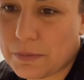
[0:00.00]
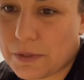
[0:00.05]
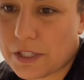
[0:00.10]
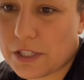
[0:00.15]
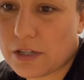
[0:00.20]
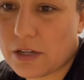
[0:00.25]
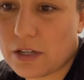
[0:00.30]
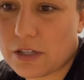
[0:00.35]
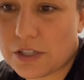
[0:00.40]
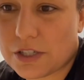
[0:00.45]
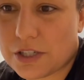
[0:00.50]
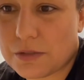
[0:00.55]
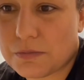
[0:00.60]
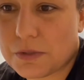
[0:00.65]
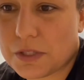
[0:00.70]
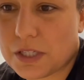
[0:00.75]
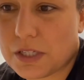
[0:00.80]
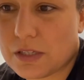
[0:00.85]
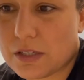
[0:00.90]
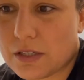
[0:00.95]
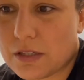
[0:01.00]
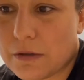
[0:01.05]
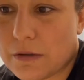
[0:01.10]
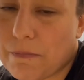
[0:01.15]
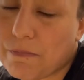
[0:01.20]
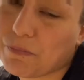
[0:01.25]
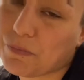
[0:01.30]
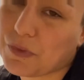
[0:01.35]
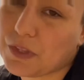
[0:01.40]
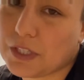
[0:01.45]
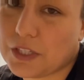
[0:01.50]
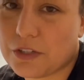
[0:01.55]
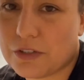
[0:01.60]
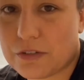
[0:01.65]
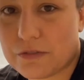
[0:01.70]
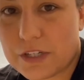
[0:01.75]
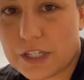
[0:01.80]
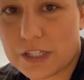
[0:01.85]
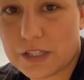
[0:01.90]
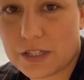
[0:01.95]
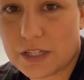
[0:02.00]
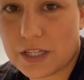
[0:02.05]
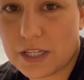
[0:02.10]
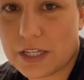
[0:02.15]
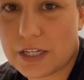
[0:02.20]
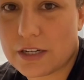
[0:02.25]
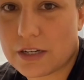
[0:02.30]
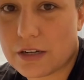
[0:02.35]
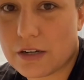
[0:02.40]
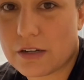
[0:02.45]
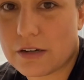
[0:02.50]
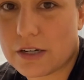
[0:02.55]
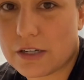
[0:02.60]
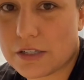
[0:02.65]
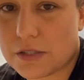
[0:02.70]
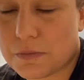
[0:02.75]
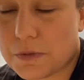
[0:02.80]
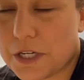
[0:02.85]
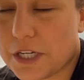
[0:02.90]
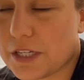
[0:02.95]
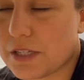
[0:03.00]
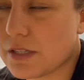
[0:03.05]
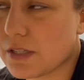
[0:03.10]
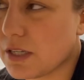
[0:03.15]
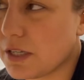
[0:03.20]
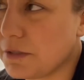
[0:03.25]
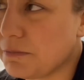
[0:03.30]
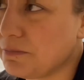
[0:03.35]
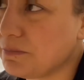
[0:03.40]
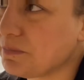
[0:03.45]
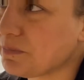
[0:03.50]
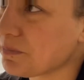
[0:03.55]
scholarship to the university here in Colorado Springs. And,